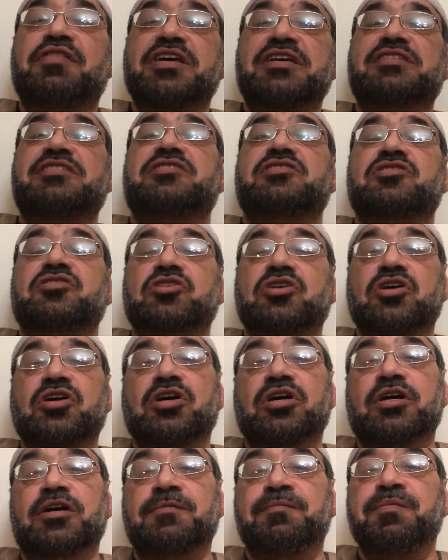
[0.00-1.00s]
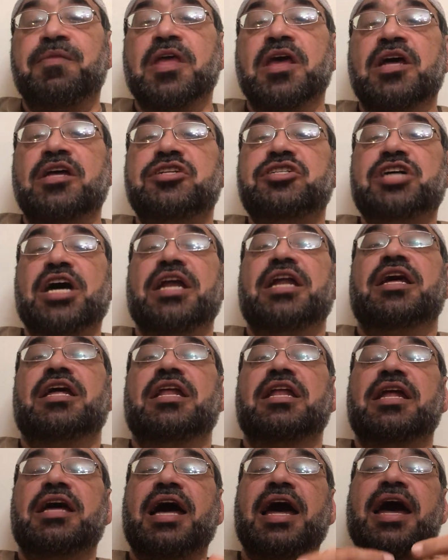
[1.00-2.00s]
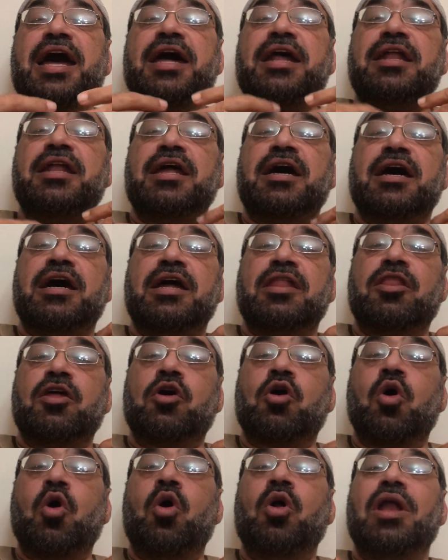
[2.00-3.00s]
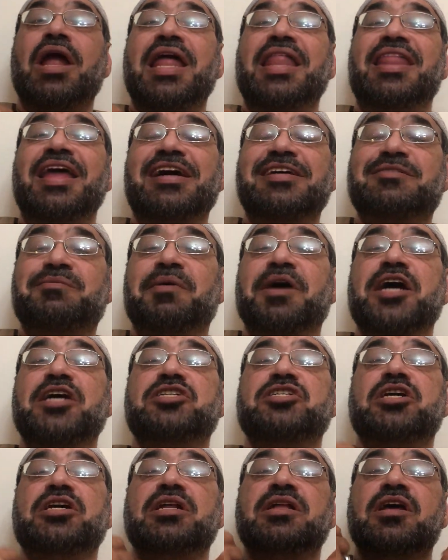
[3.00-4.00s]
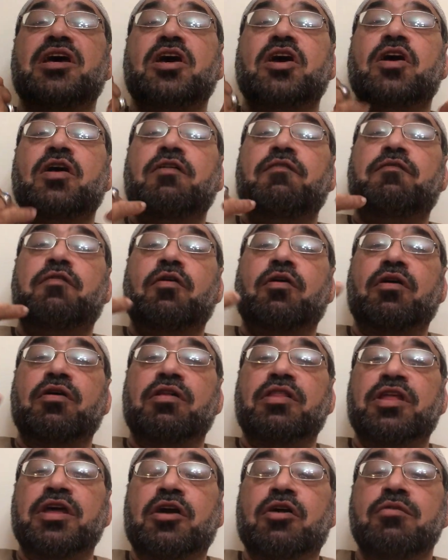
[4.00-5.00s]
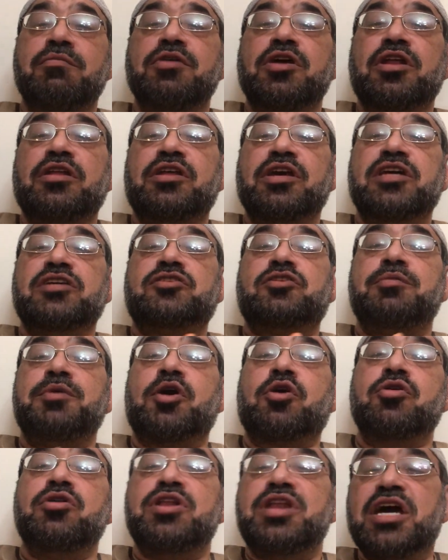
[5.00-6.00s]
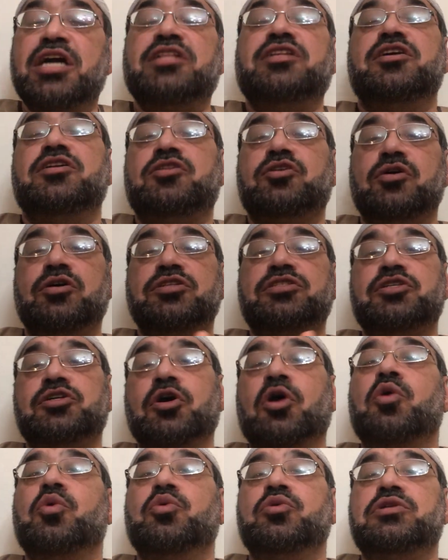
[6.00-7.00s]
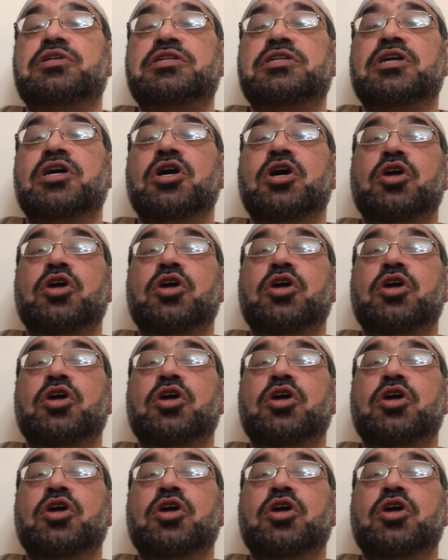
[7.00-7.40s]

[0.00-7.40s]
this channel and the goal and the aspiration for the community is to be connected to its roots,